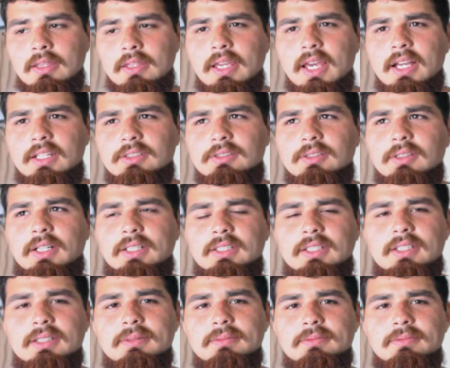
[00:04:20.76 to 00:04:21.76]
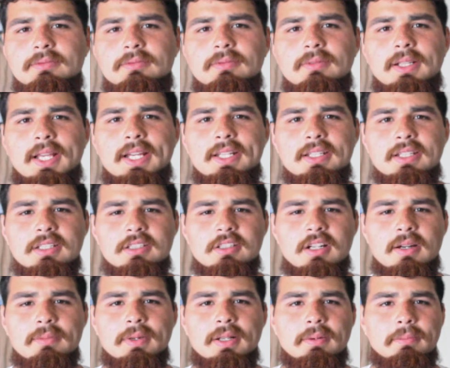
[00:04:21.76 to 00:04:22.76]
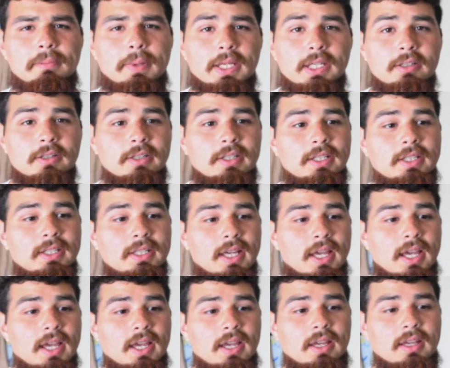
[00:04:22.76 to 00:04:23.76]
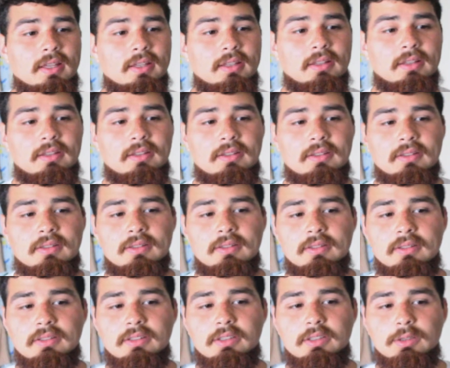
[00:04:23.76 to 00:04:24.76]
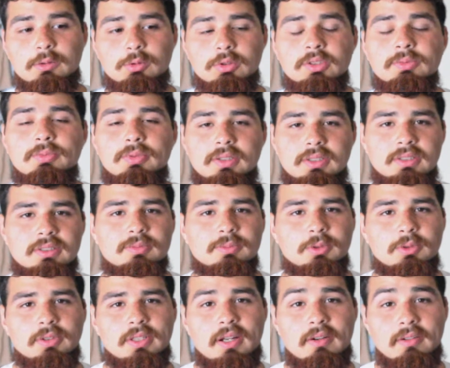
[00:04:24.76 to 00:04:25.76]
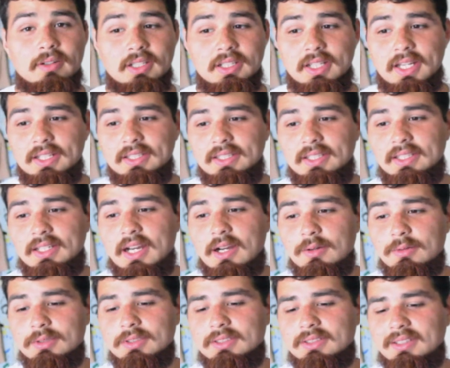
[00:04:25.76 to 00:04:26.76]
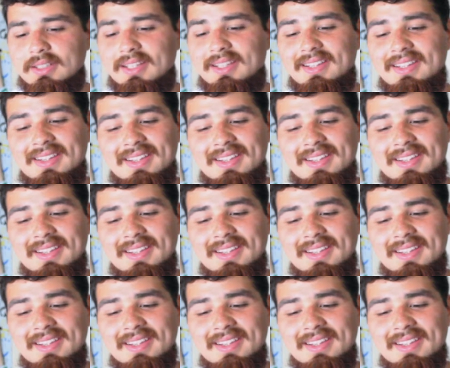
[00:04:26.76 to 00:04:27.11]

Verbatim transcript: yeah so I ended up landing a job at a bakery and it was pretty smooth I really liked it I was